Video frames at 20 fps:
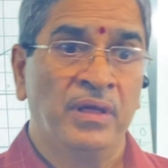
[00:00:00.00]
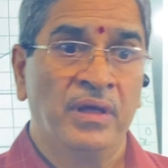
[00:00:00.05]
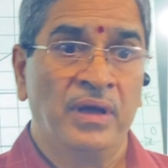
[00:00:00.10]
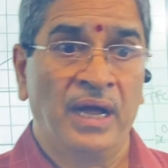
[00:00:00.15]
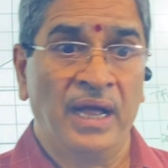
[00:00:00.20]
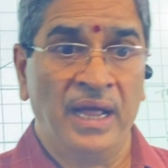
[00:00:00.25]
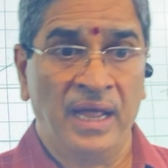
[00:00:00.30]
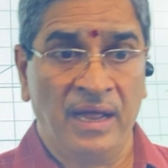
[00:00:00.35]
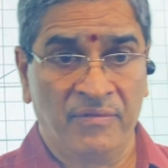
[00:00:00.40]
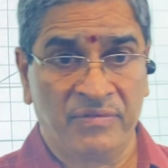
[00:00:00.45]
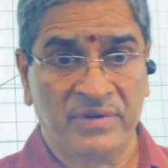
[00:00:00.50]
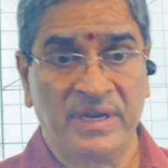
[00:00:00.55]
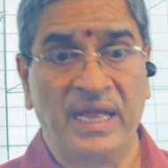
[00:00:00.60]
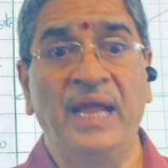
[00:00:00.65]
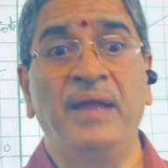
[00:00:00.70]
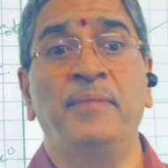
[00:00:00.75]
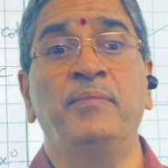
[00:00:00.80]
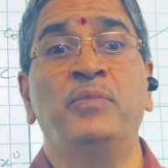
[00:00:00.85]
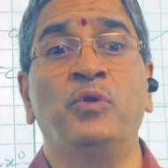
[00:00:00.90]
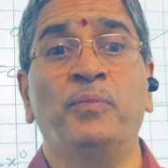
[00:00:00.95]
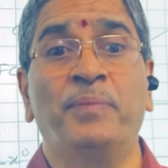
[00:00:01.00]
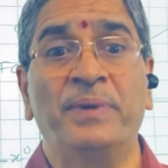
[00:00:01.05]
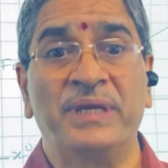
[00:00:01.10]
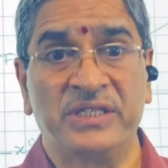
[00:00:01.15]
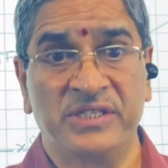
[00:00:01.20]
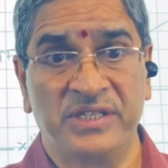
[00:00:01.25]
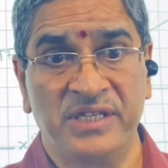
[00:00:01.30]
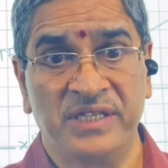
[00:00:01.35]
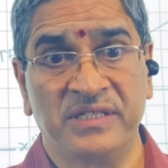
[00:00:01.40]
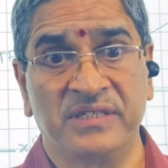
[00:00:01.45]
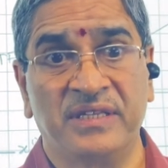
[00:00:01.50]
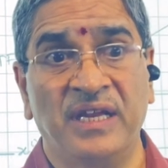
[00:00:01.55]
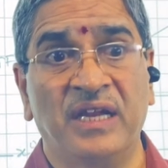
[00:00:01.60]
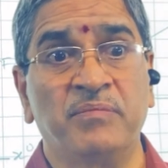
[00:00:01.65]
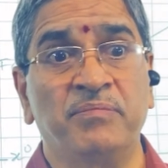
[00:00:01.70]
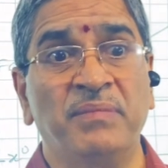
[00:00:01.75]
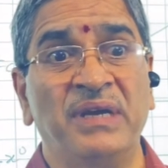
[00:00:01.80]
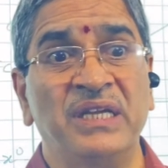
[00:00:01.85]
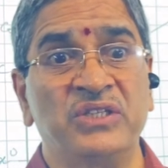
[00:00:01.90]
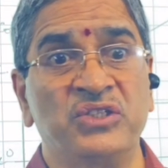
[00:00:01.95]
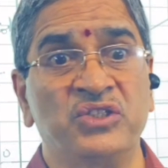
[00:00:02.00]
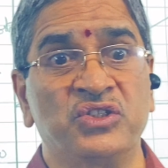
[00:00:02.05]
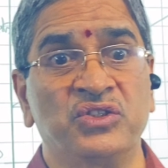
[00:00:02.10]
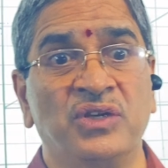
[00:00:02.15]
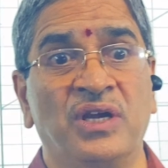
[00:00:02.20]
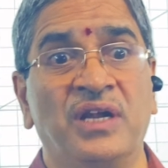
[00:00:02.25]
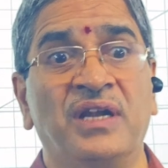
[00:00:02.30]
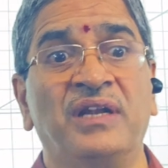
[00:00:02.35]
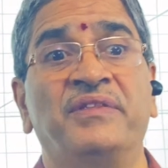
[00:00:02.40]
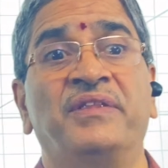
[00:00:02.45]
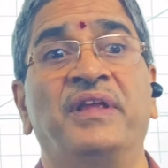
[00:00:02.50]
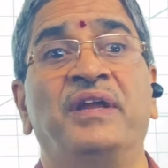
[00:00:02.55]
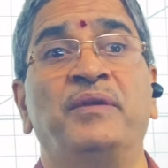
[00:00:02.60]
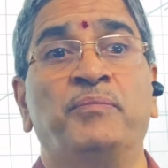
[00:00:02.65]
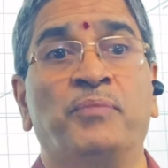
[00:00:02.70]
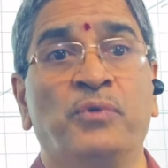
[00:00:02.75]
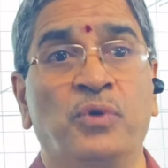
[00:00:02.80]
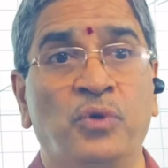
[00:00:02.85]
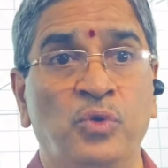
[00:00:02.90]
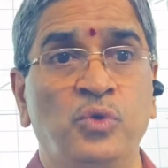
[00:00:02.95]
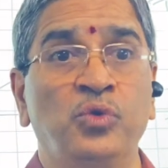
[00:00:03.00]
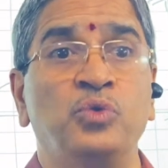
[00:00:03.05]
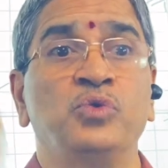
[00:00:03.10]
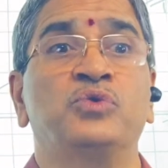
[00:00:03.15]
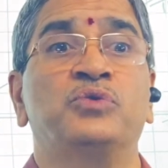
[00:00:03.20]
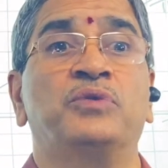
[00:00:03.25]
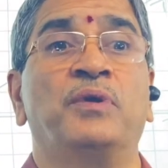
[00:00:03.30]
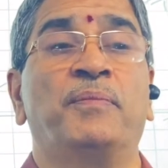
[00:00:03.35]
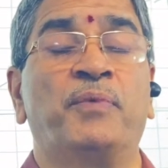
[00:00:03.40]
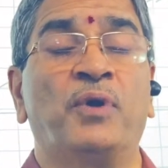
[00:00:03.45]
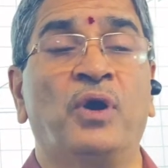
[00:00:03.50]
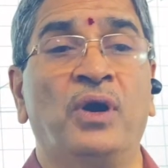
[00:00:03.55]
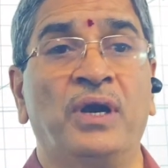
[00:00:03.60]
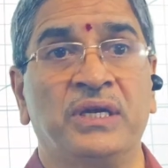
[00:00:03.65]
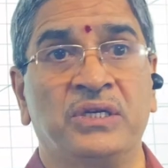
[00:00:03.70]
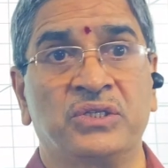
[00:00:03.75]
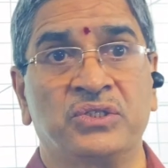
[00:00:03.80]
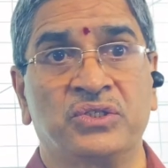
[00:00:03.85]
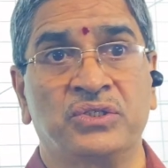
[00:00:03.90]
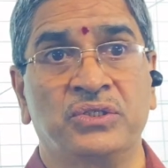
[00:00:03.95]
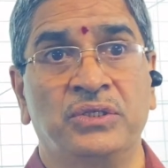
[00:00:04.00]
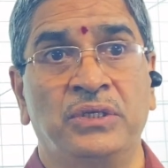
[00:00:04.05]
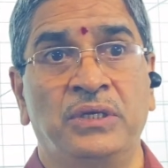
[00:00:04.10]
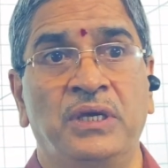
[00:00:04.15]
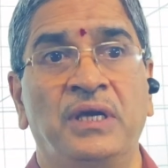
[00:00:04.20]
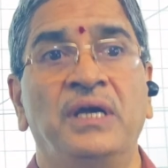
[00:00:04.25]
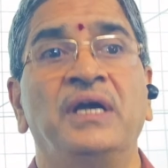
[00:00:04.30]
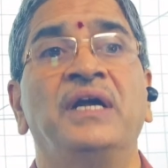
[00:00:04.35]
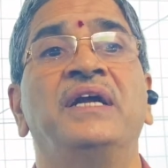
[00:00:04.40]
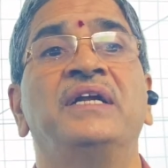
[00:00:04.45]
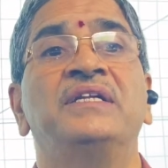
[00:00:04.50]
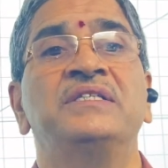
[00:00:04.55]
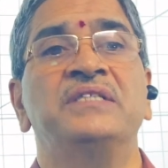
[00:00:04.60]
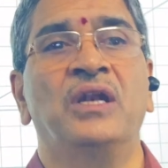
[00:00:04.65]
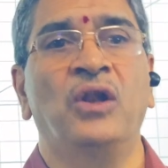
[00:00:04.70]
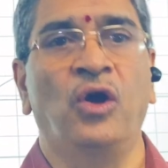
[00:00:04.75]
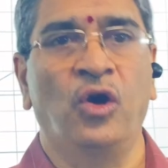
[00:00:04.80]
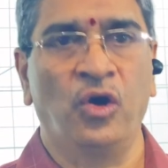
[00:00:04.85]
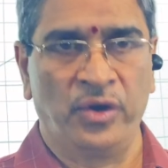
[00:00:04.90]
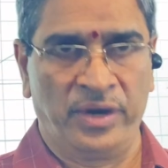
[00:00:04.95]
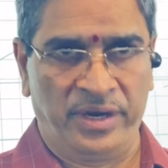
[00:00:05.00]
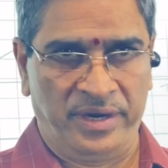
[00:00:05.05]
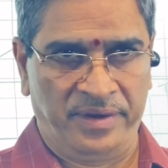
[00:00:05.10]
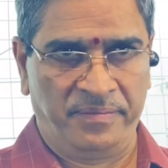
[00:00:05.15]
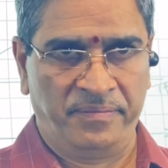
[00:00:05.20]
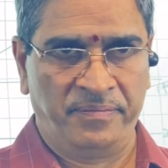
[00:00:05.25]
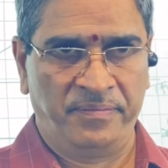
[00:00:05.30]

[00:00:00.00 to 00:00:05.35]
I have time to purchase that much and then produce the products. It's a long run.